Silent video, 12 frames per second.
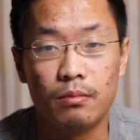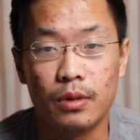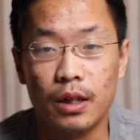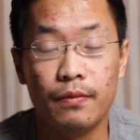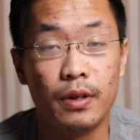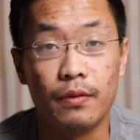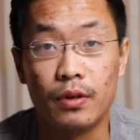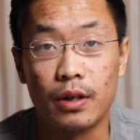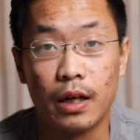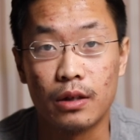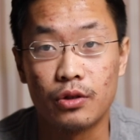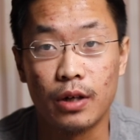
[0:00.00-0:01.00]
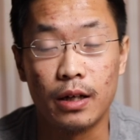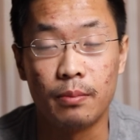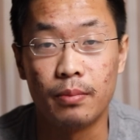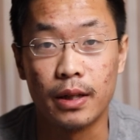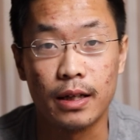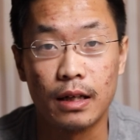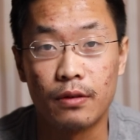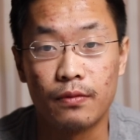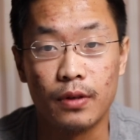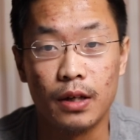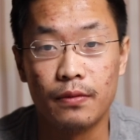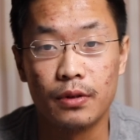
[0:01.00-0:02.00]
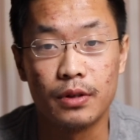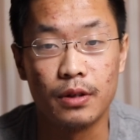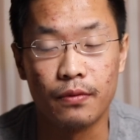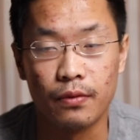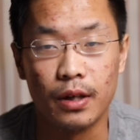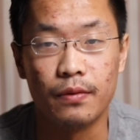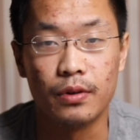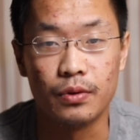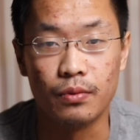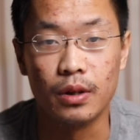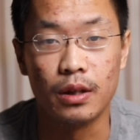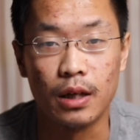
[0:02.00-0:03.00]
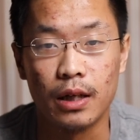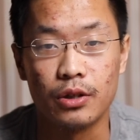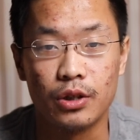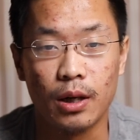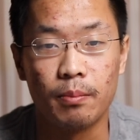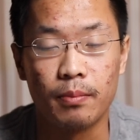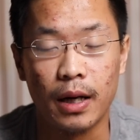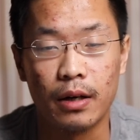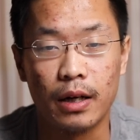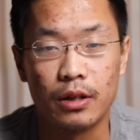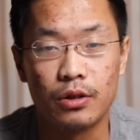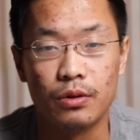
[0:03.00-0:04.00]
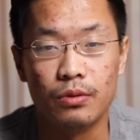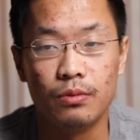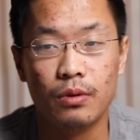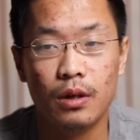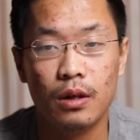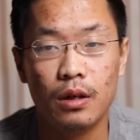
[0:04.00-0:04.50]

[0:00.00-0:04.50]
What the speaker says: Even if you're not trying to pick out flavors, the flavors really like jump out at you